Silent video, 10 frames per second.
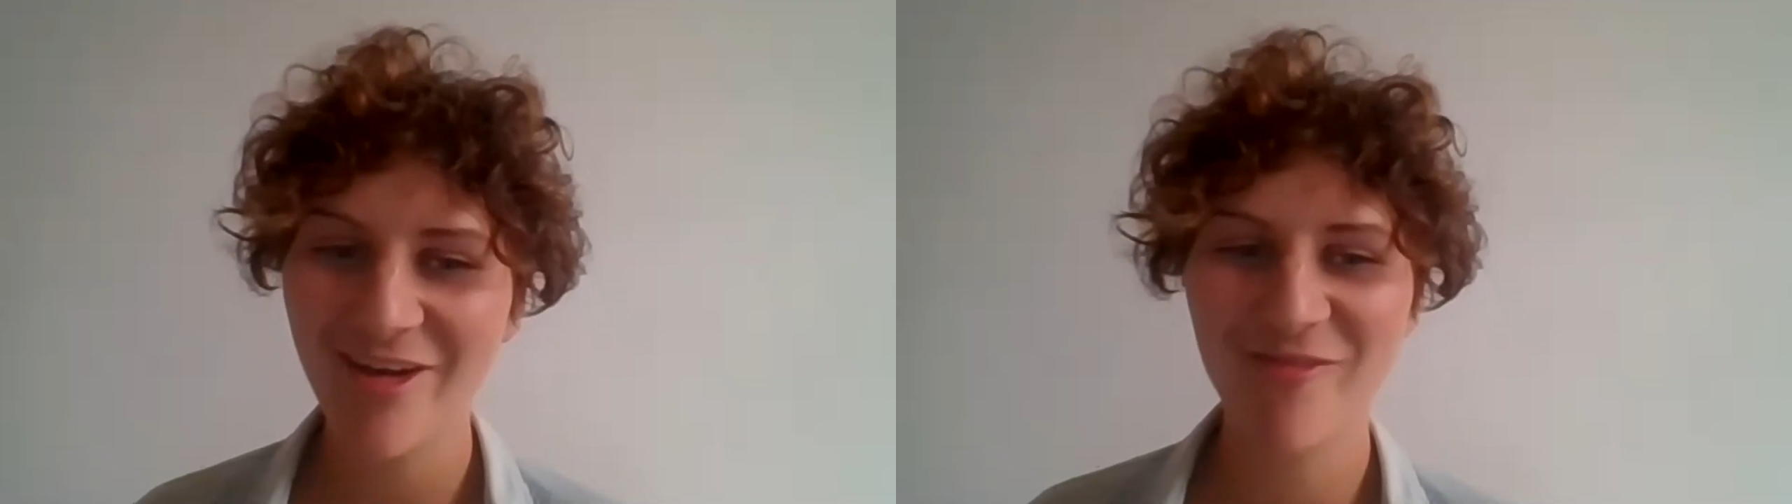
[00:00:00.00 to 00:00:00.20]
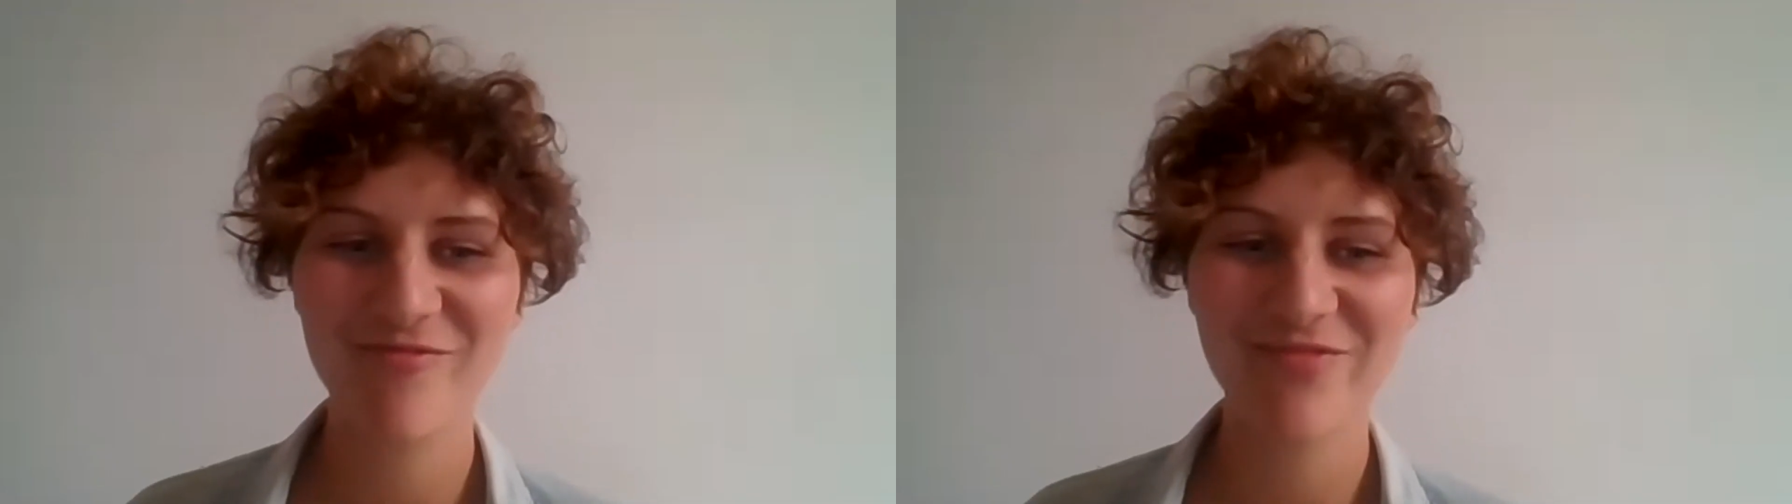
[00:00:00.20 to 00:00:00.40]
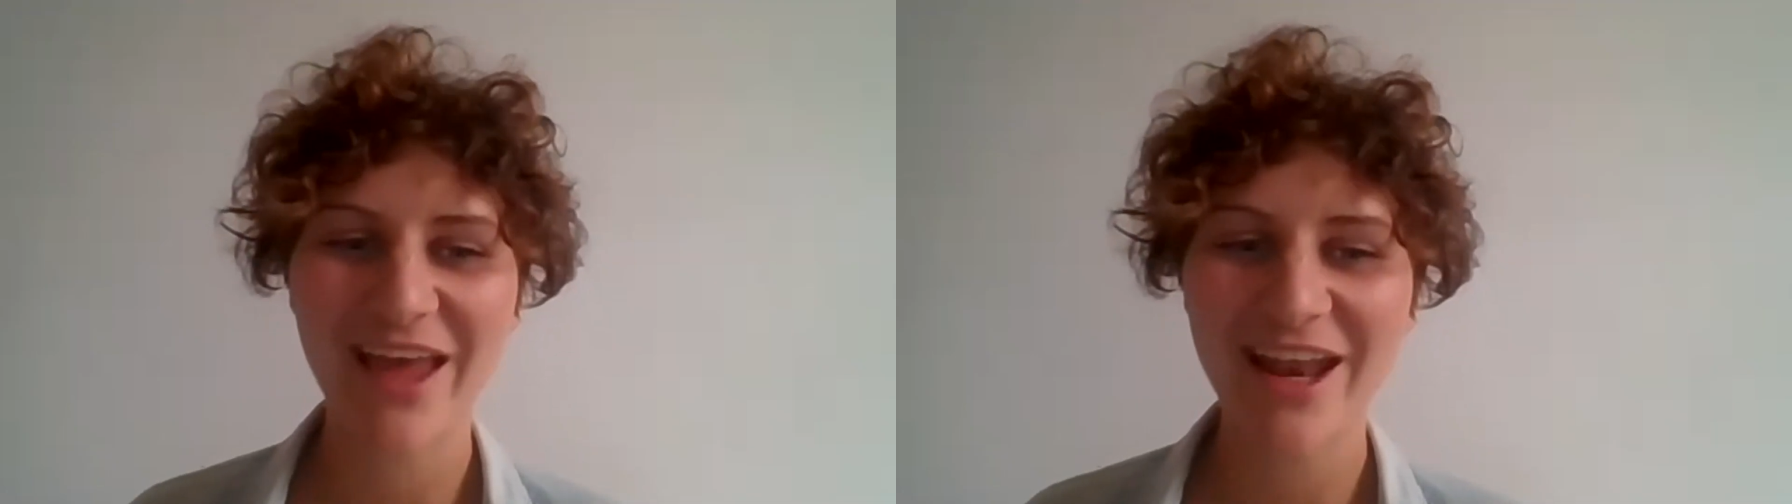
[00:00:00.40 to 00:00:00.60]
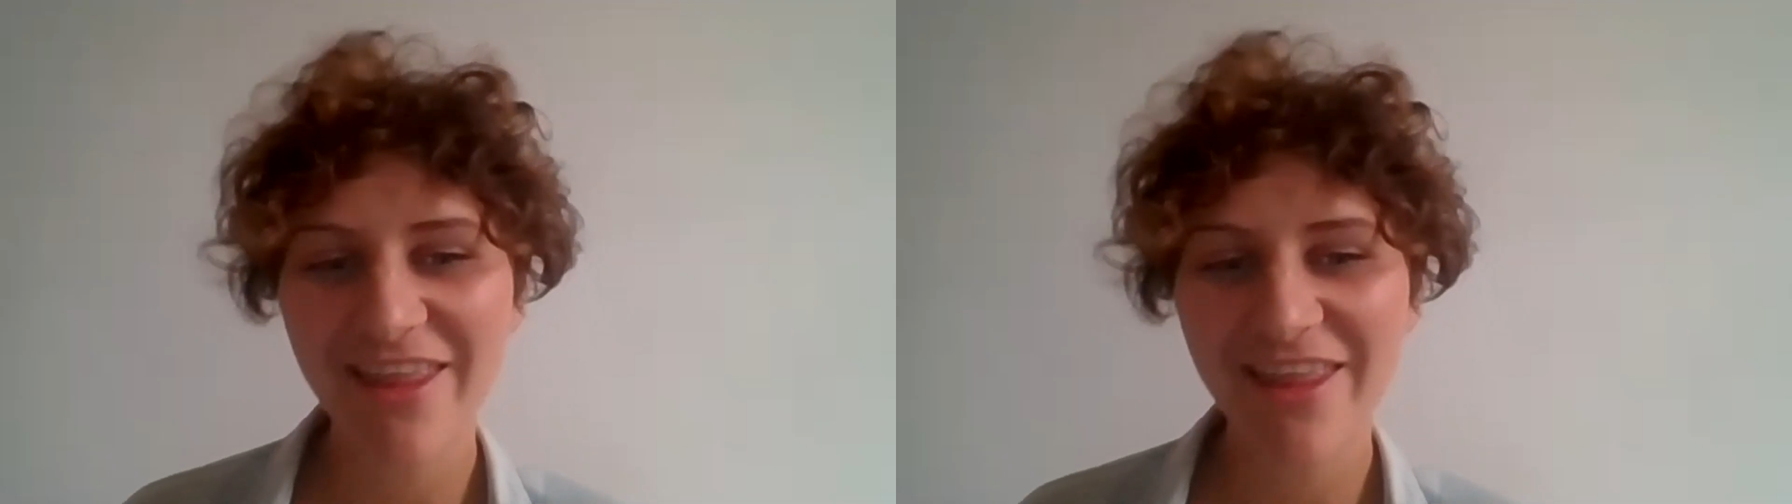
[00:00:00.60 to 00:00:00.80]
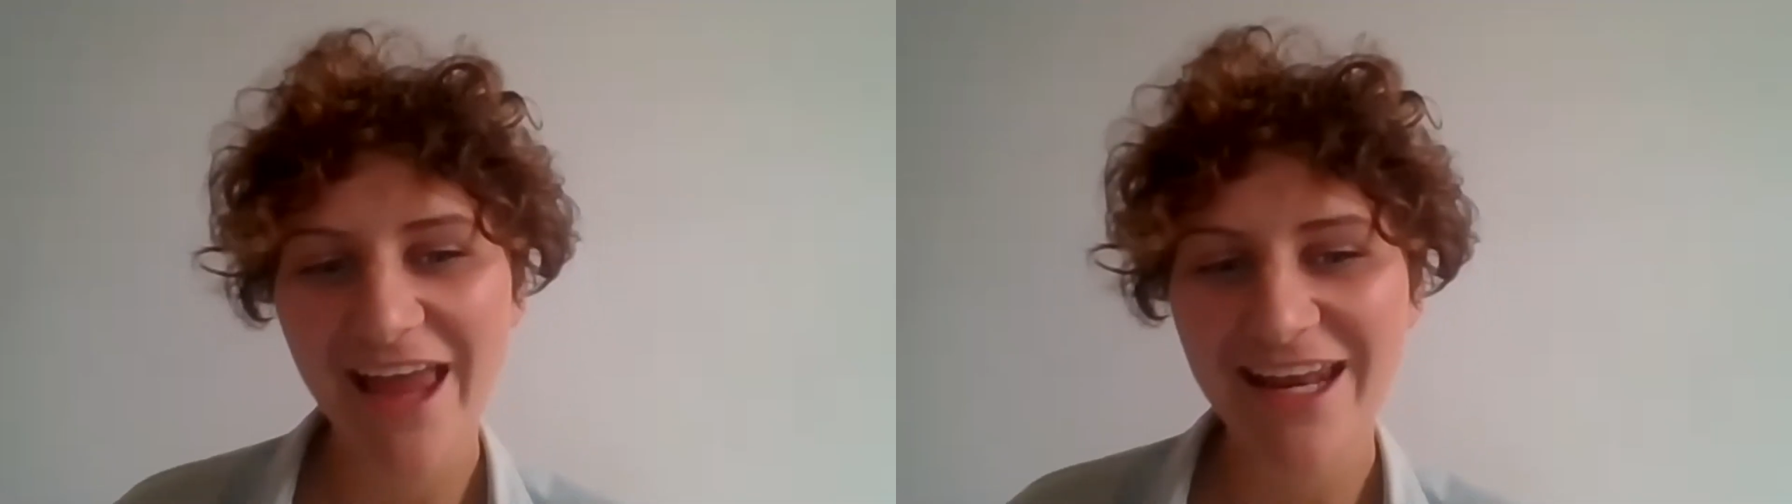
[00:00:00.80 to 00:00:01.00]
And
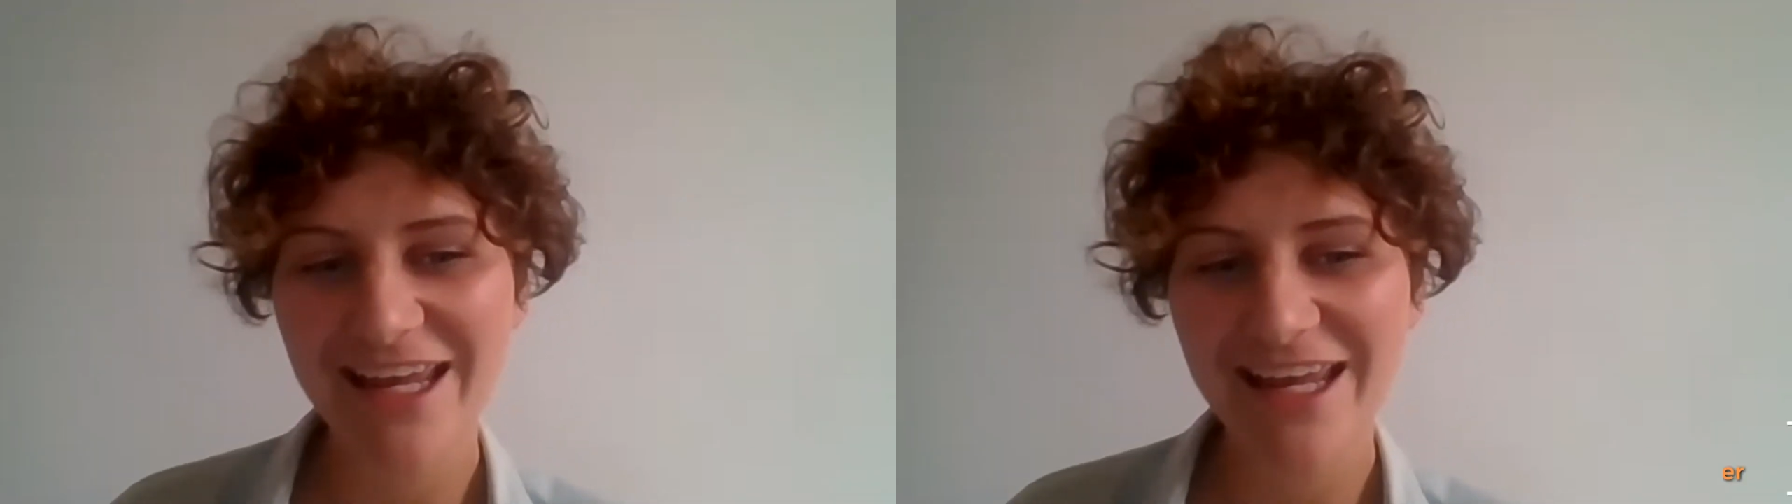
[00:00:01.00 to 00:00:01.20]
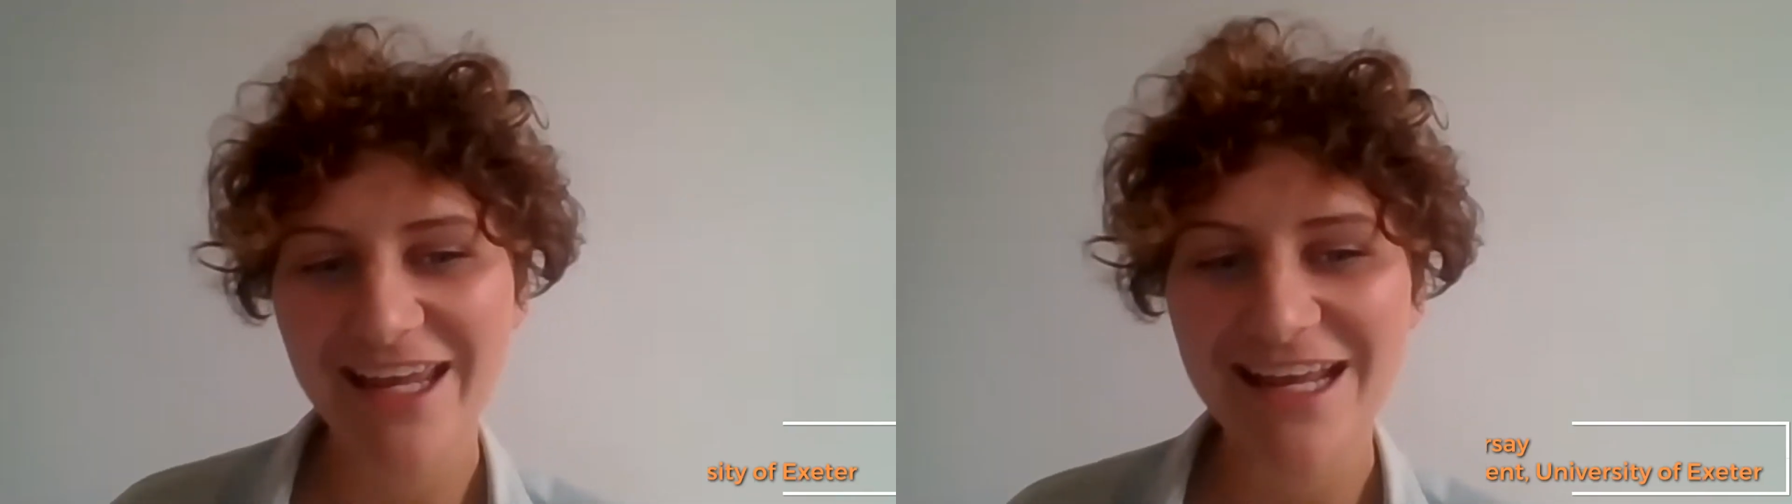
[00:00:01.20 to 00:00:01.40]
are there any